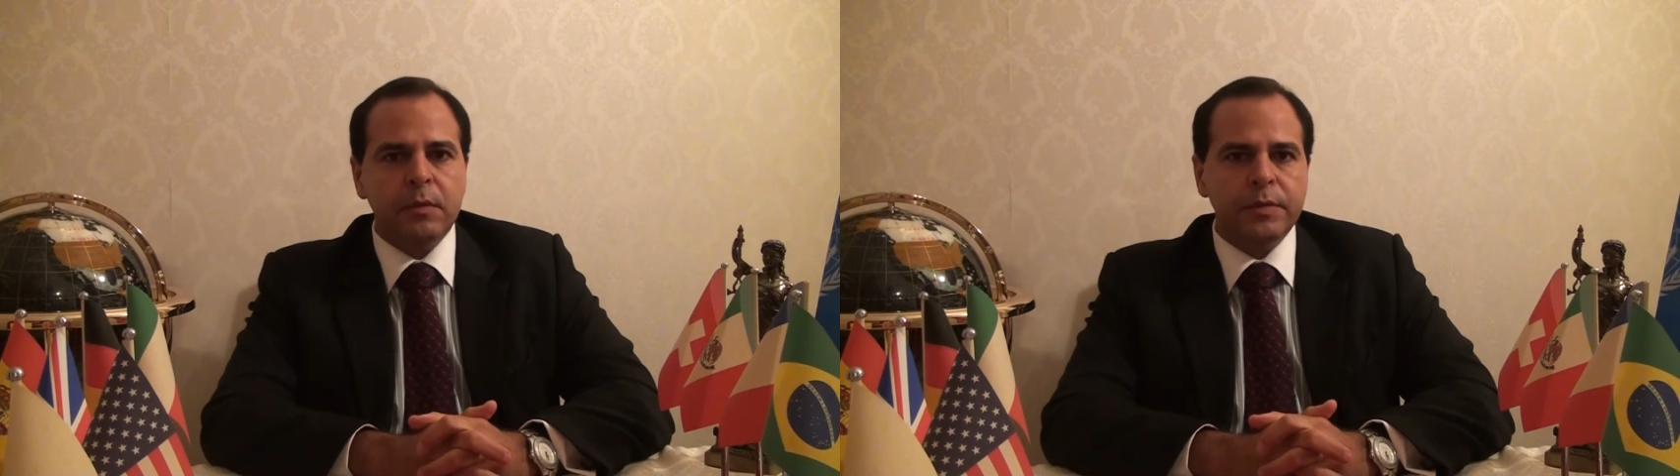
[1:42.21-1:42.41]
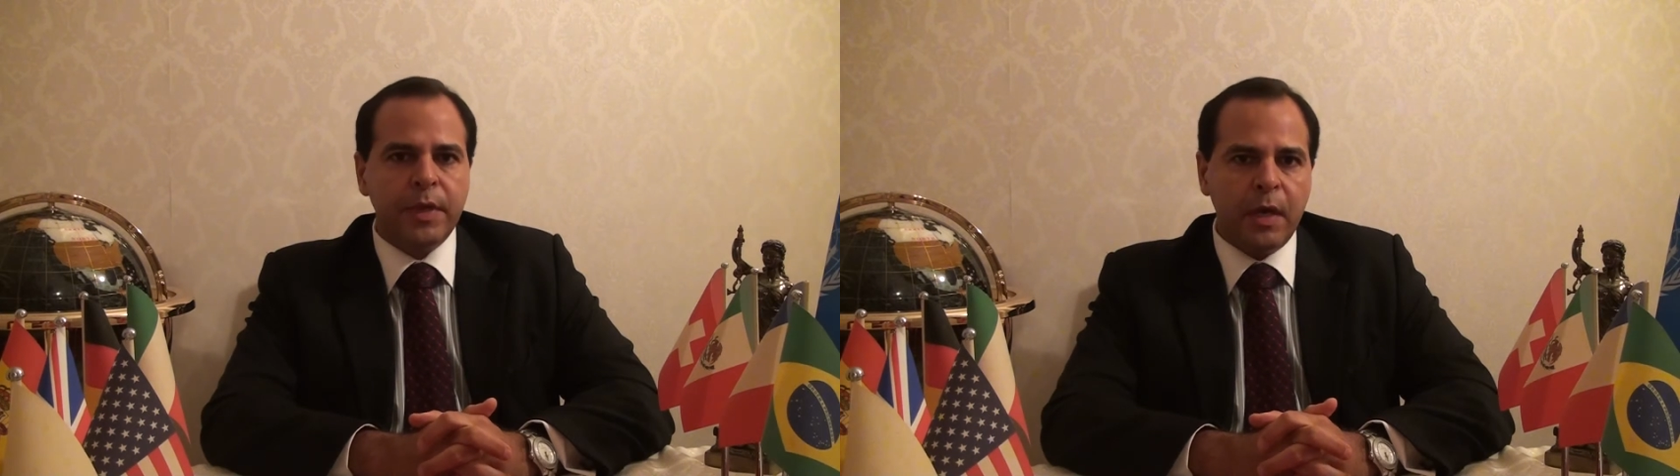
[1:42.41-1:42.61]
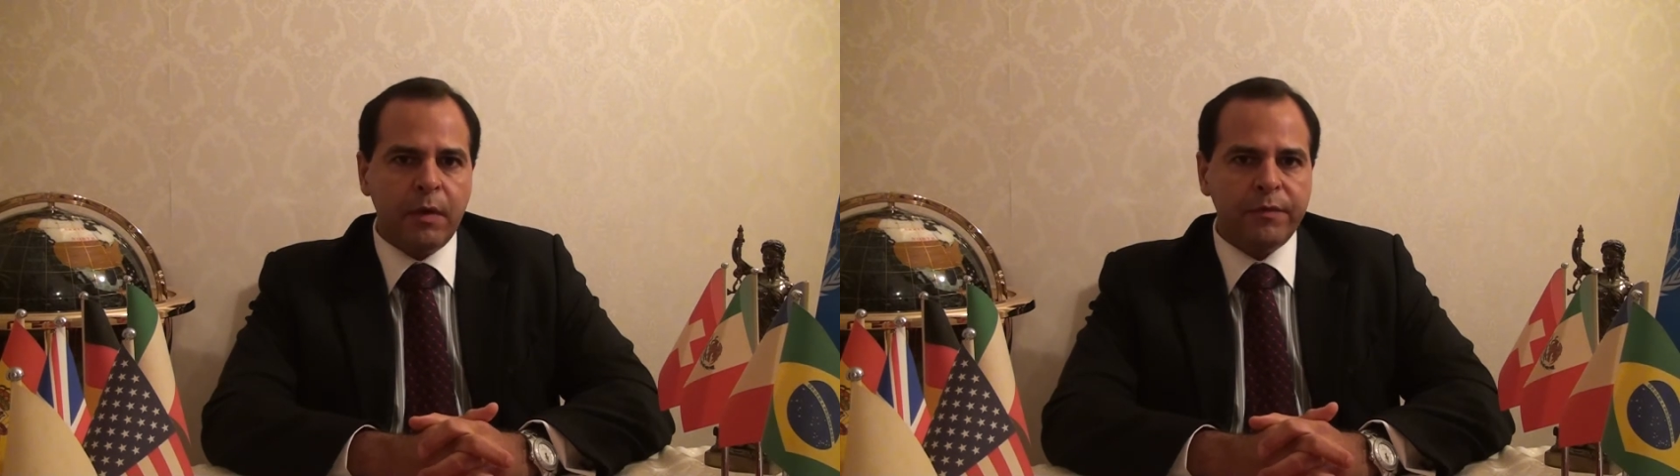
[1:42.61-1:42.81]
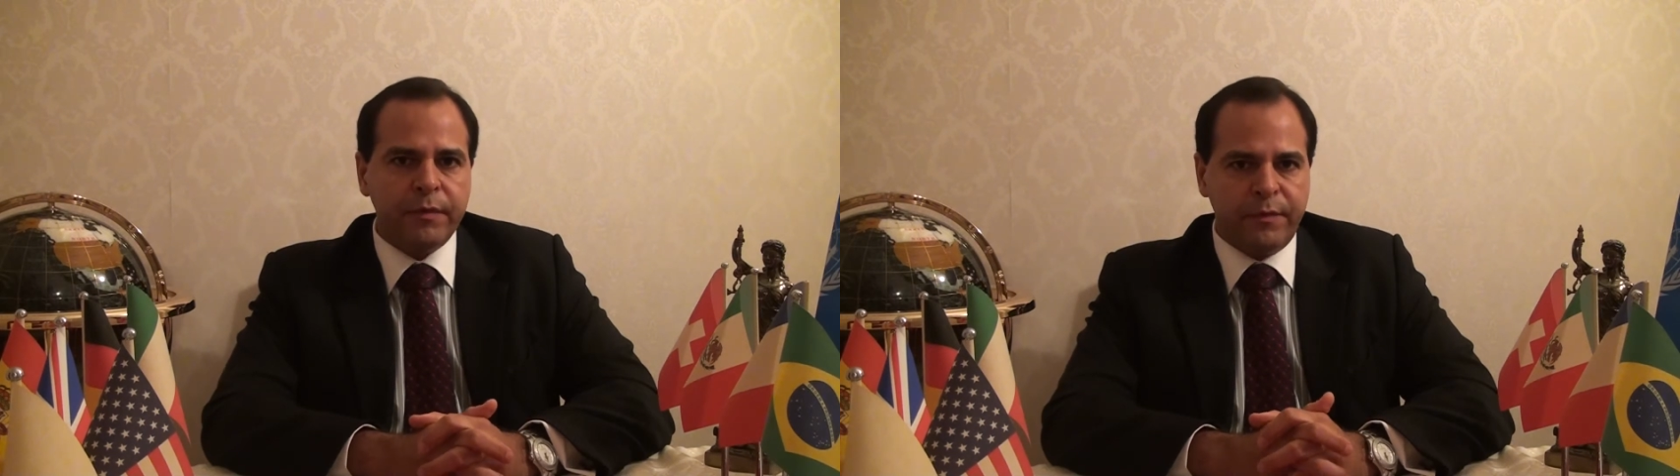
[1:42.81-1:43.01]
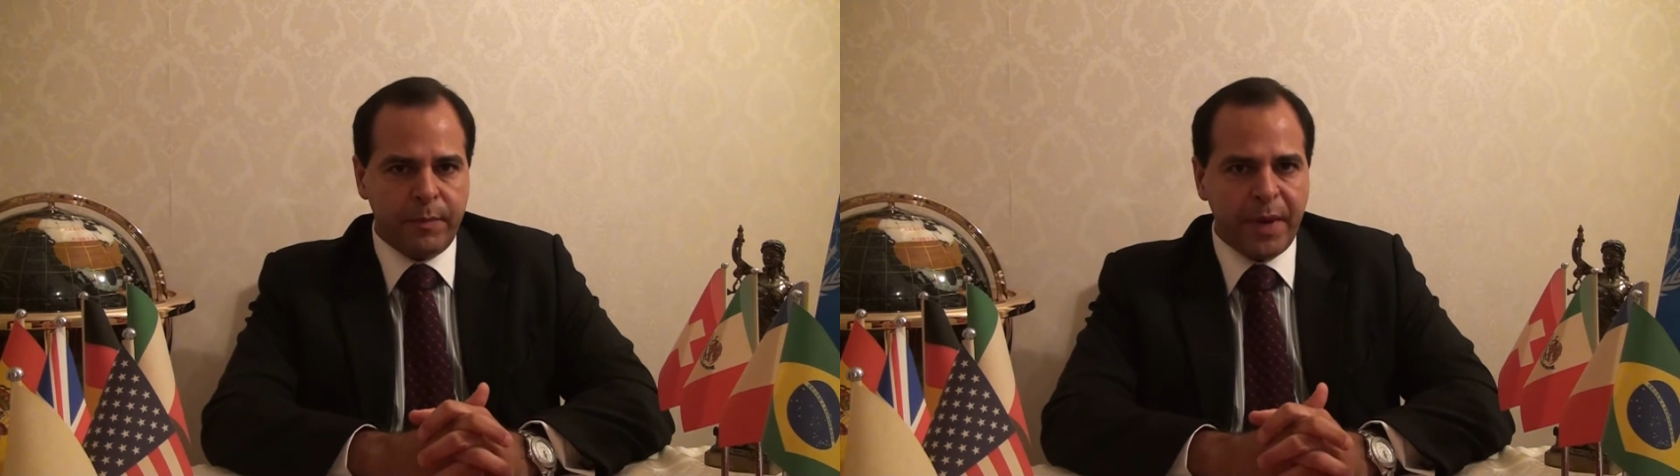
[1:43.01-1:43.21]
good health
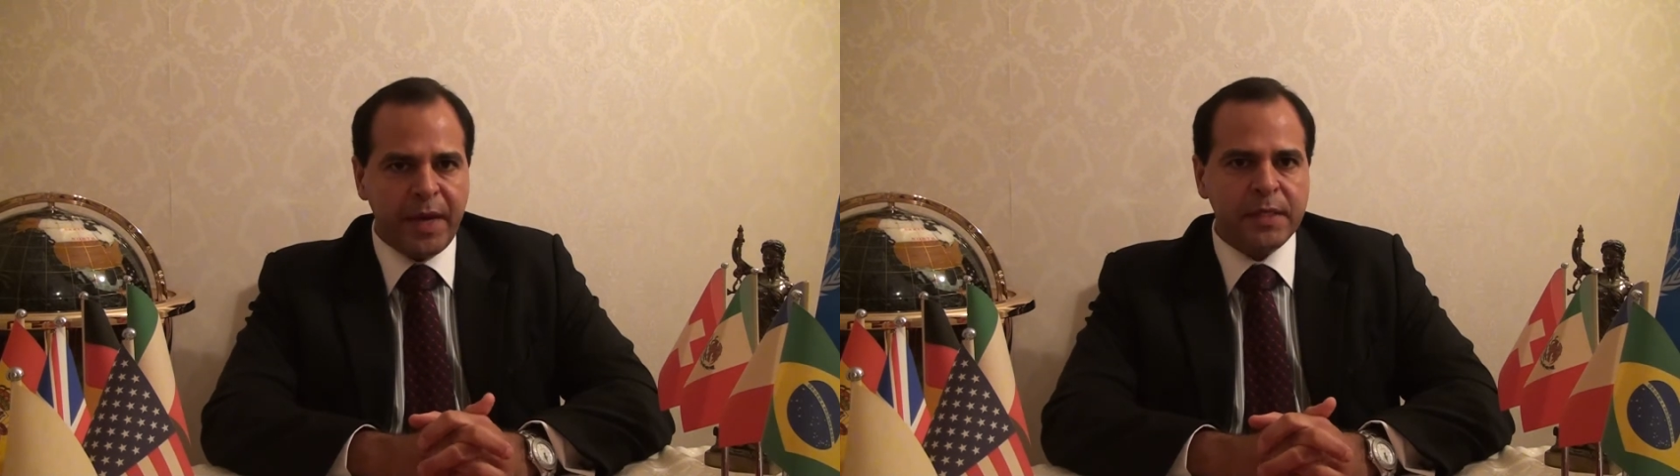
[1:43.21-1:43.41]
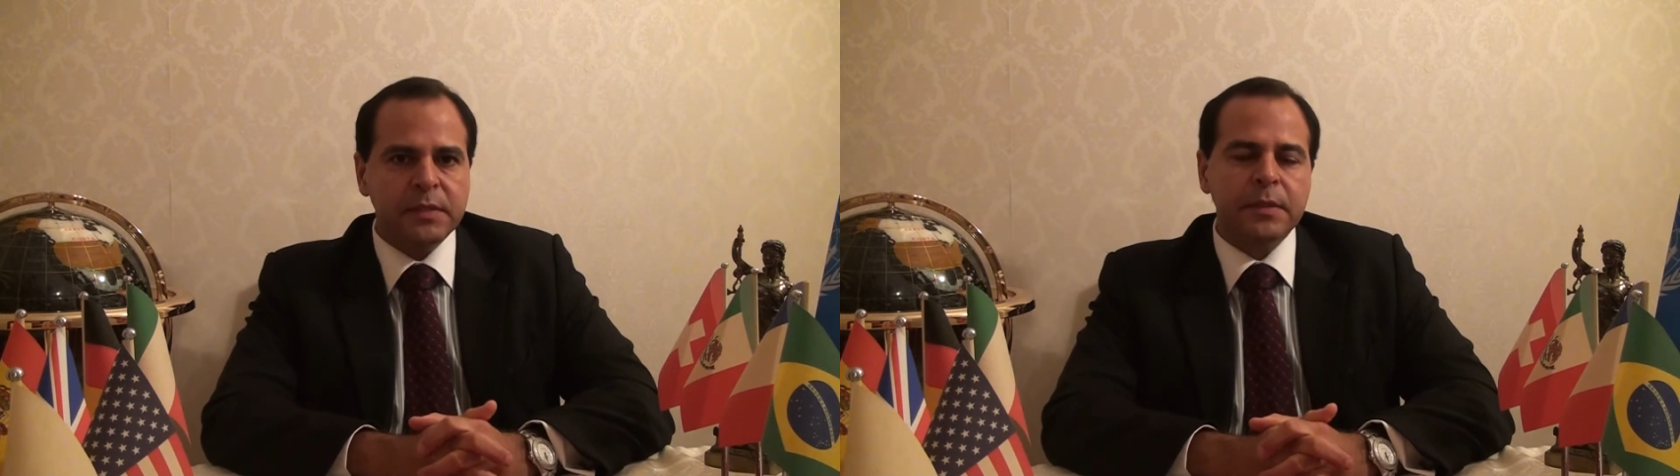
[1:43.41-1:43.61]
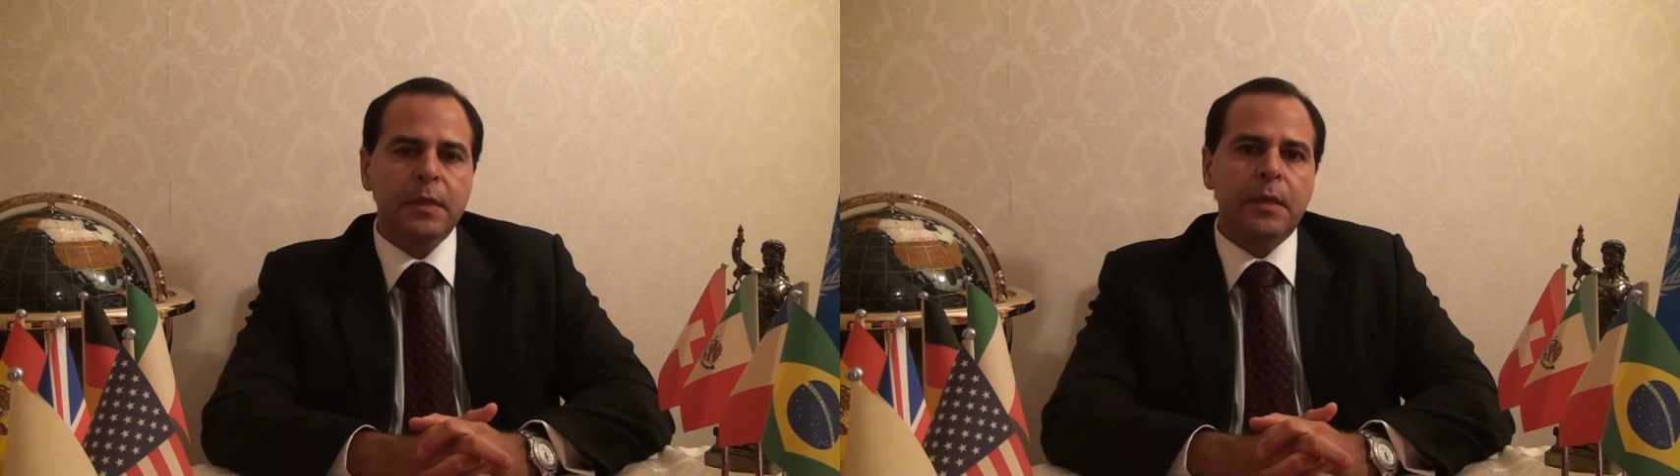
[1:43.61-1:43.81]
of mind,